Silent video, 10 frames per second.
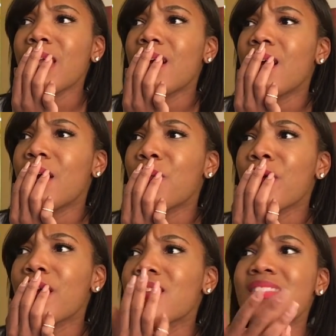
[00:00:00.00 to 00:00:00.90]

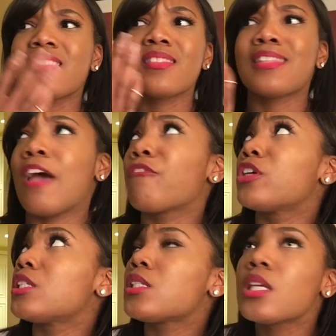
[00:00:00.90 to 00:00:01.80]
Where else? San
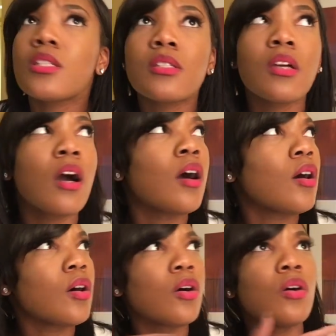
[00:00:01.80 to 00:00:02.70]

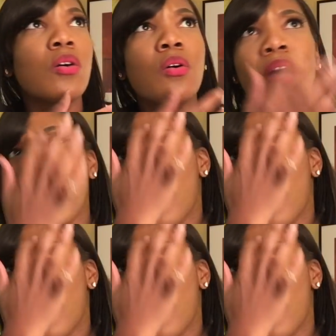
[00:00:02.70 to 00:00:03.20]
Francisco.